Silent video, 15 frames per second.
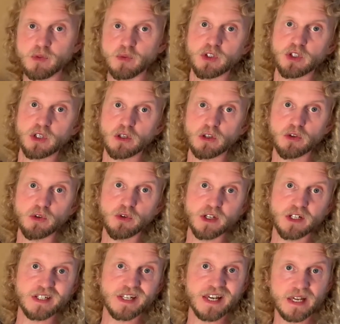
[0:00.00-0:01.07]
which include
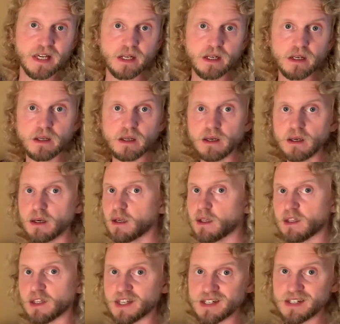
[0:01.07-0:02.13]
attend,
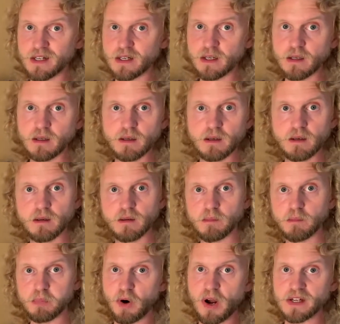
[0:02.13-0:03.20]
listen,
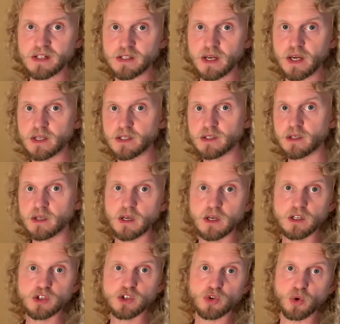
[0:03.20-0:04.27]
process,
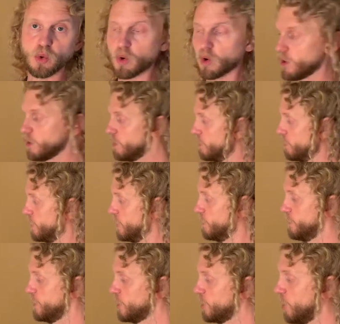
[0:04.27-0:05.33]
store, and
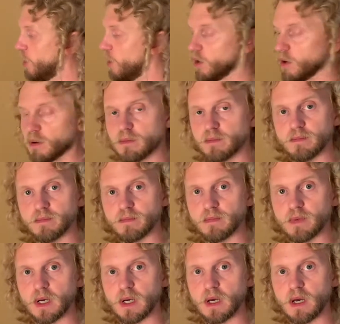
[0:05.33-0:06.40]
recall.
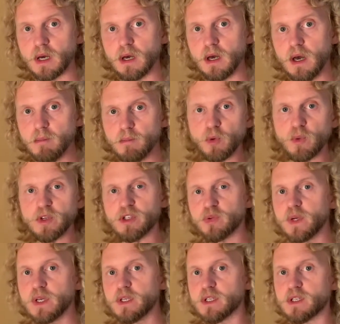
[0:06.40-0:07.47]
But we
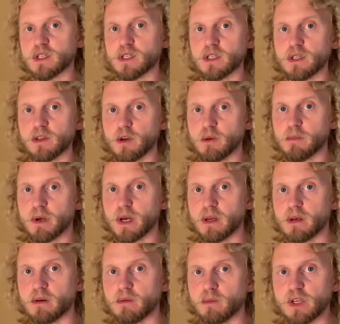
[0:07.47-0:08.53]
tweaked it just a little bit.
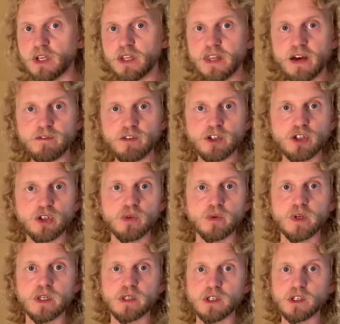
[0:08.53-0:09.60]
We did that for 2
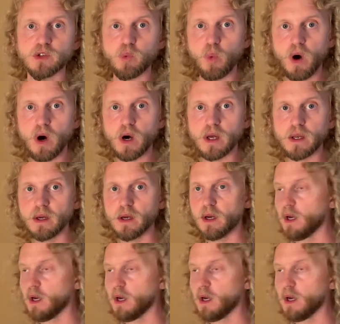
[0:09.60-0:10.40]
reasons. One,